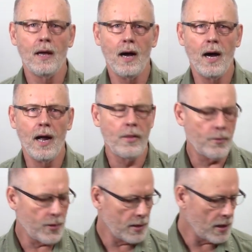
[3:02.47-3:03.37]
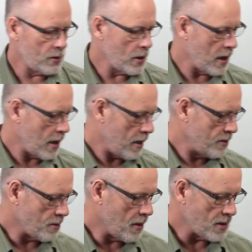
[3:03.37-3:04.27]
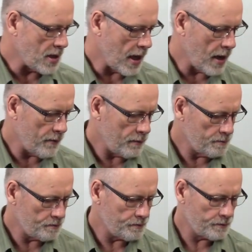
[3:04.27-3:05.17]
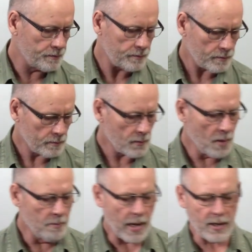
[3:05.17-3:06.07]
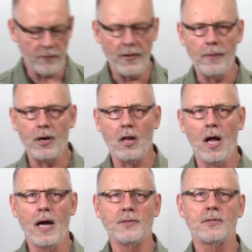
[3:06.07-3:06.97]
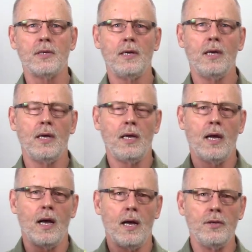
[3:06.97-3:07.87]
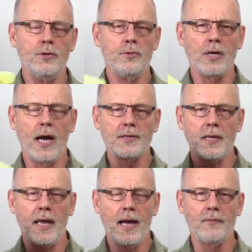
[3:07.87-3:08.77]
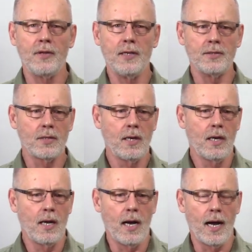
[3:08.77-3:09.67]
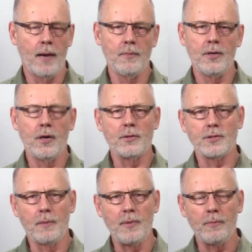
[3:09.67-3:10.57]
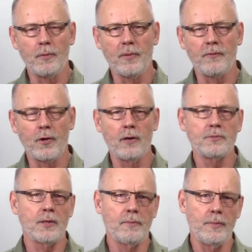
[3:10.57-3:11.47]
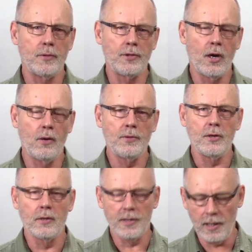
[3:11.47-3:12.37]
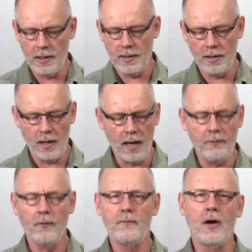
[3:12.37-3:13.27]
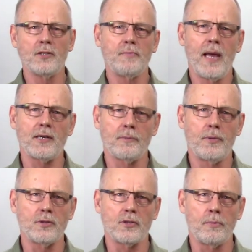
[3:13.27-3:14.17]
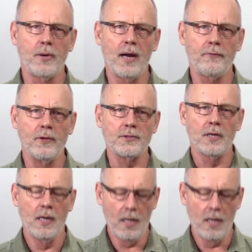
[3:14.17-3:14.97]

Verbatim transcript: Uh, other thing that you got is a must-have, microfiber cloths. you got to have these. Um, you know, some people prefer them, some people don't. You know, again, it all falls back to personal preference.